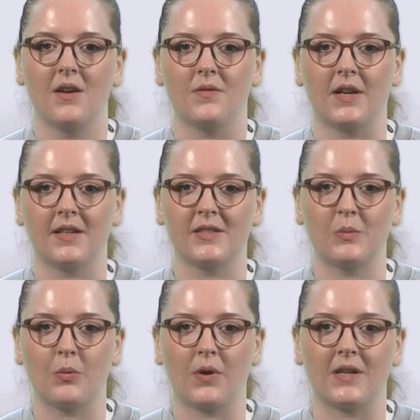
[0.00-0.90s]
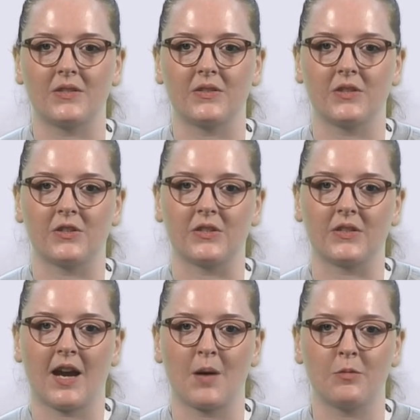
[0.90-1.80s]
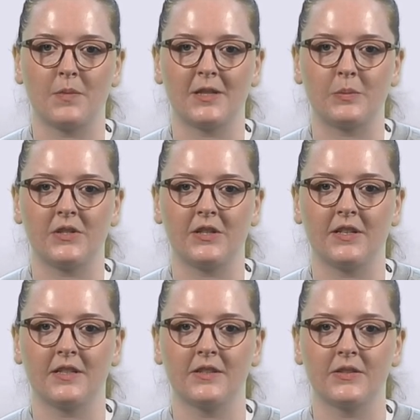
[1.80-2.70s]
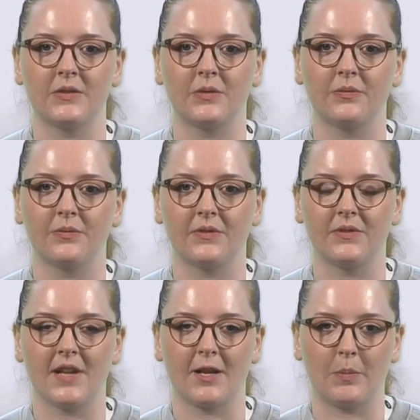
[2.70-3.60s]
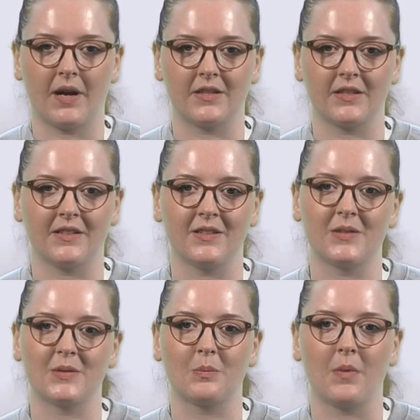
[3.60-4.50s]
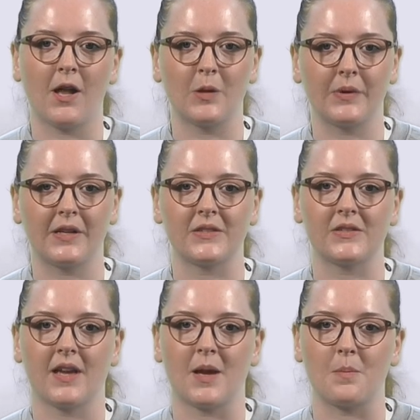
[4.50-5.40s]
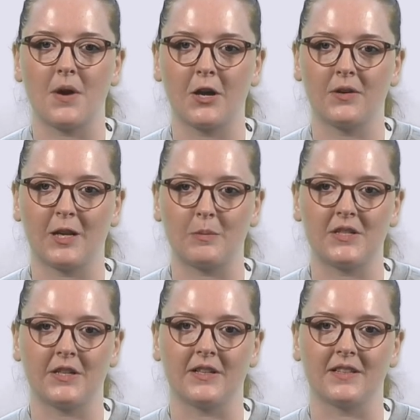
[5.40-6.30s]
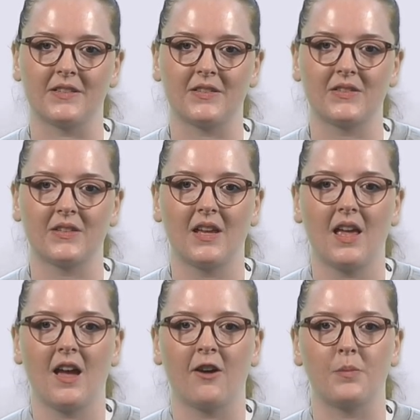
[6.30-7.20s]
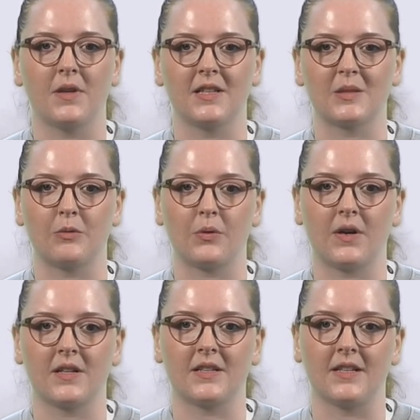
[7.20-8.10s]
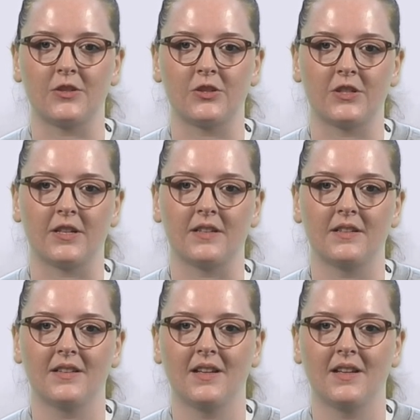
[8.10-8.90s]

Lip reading: Various supports such as carbon-based materials, nanoparticles, polymers, and bio-nanomaterials have been explored in the literature.